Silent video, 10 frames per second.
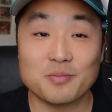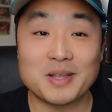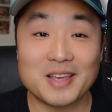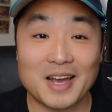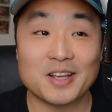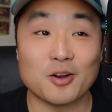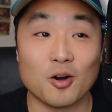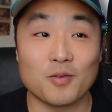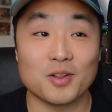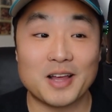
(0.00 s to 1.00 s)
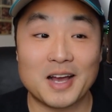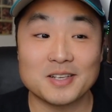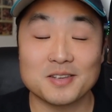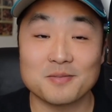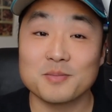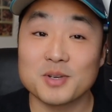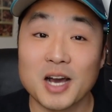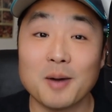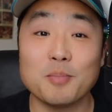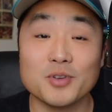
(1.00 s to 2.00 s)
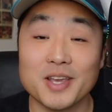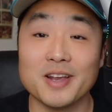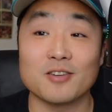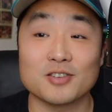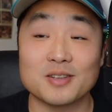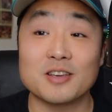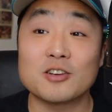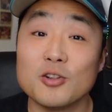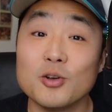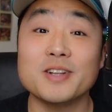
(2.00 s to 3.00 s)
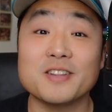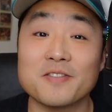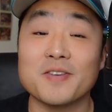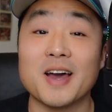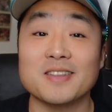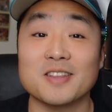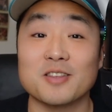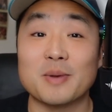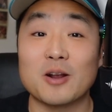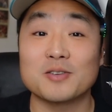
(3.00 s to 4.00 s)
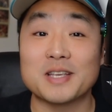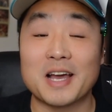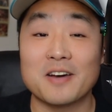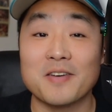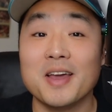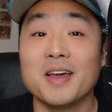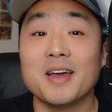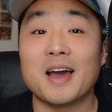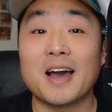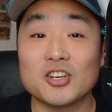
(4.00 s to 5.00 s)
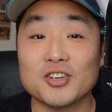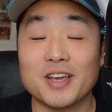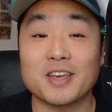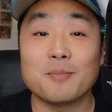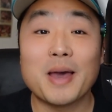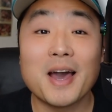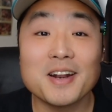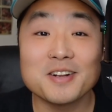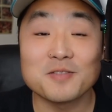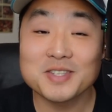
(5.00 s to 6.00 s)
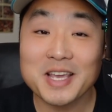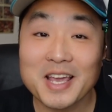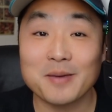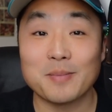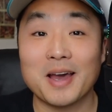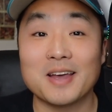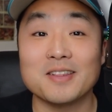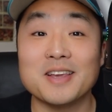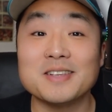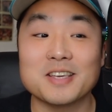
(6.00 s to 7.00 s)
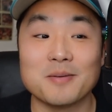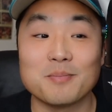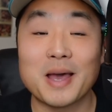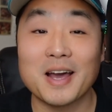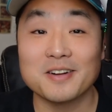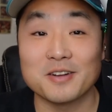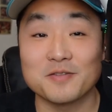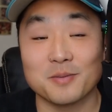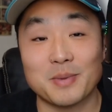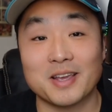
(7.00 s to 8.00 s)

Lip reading: getting over the last couple years, including the fact that the Mariners have actually a competitive team, at least competitive to make